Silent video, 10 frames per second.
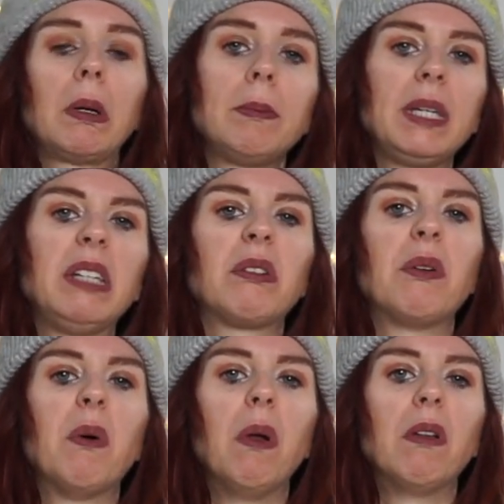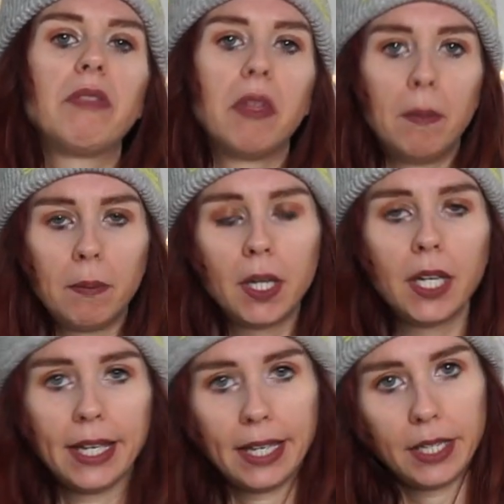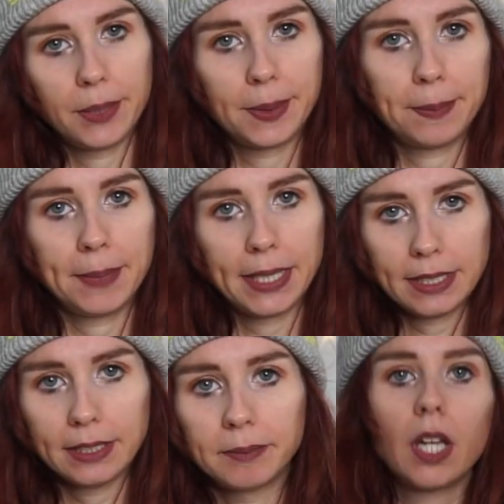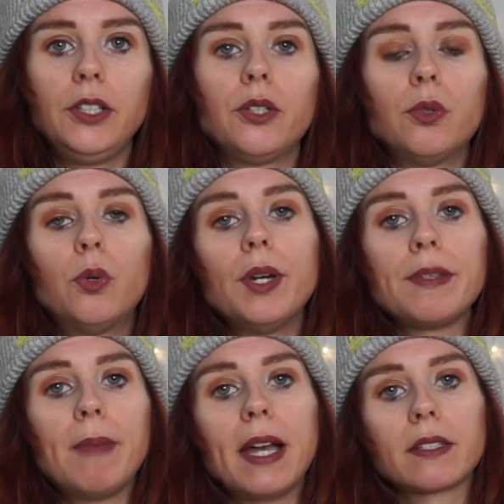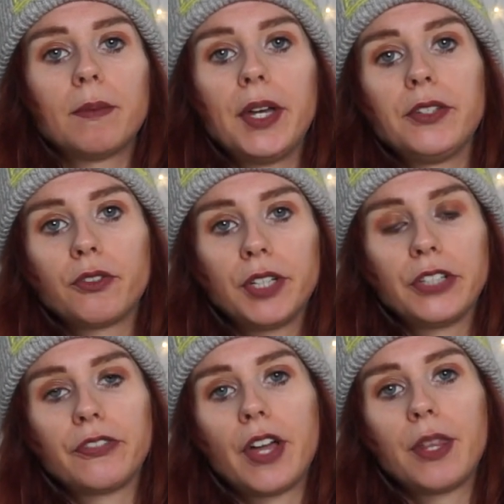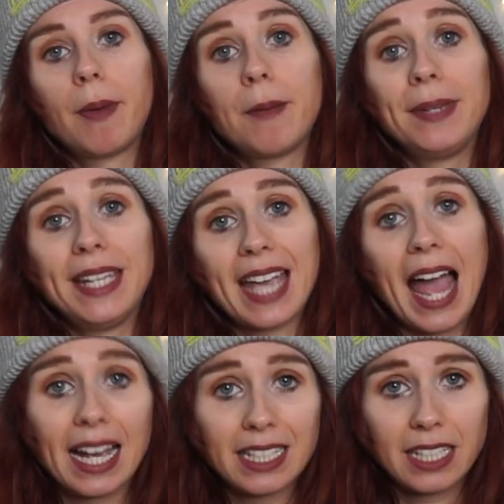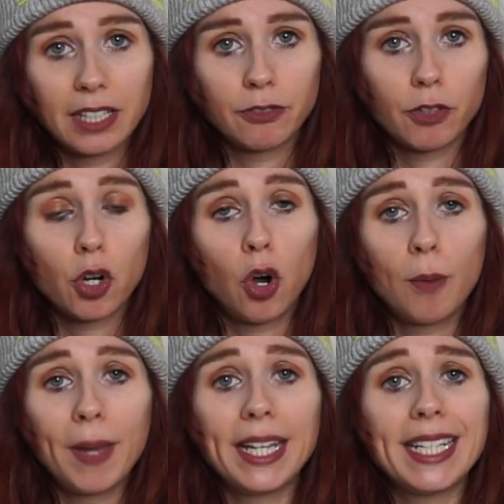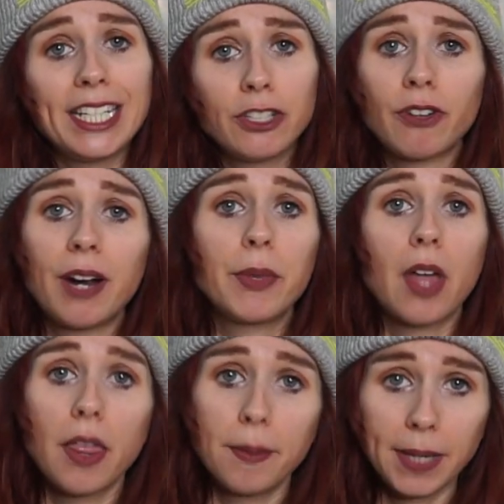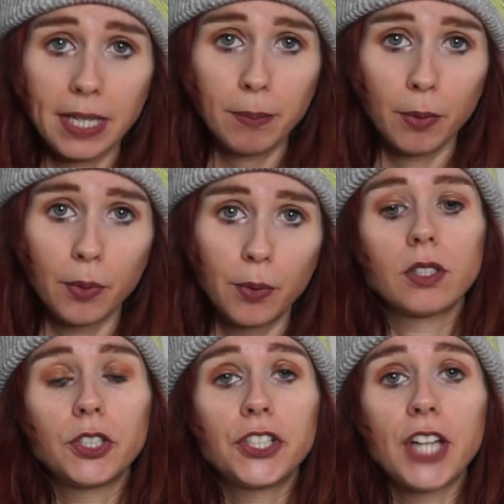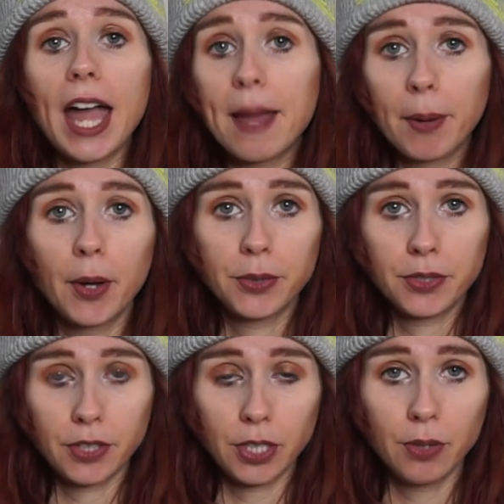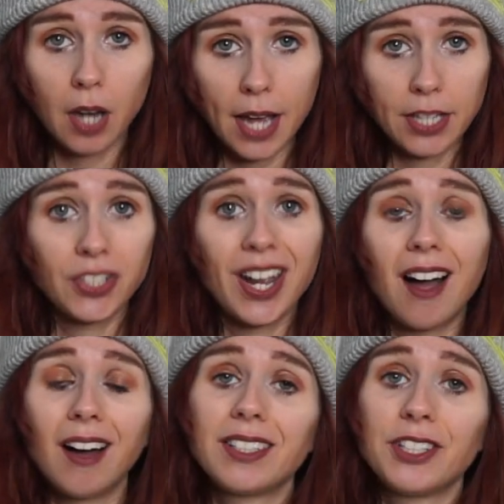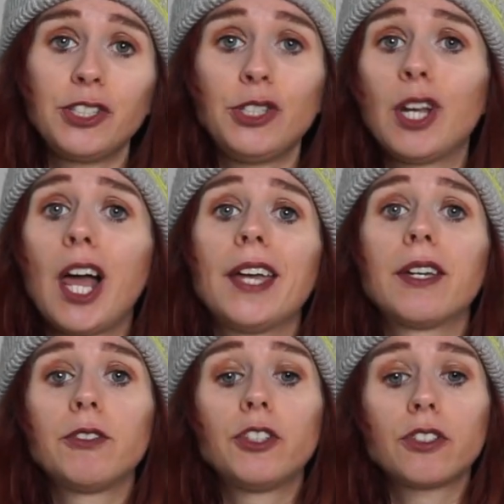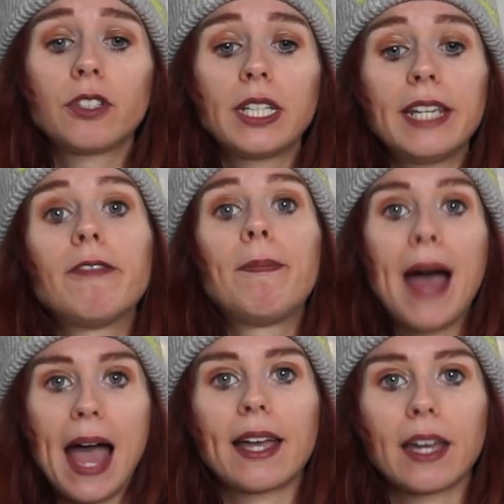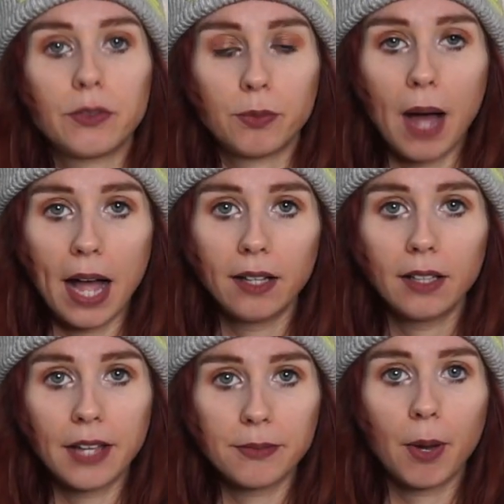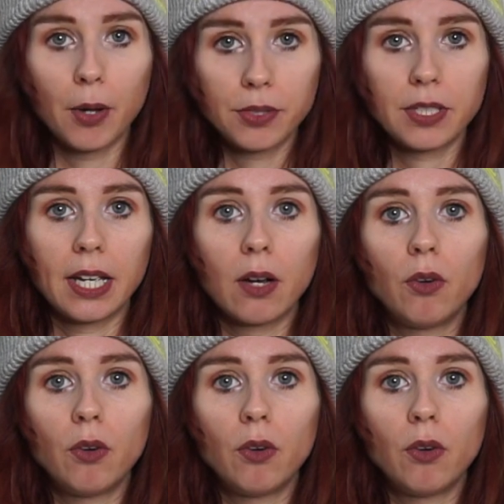Peter on all of them. You know what I mean? And you can always maximize your reach further by being active. Comment and interact with other people. Share posts that you like, share artists you like. Just give back as well as posting.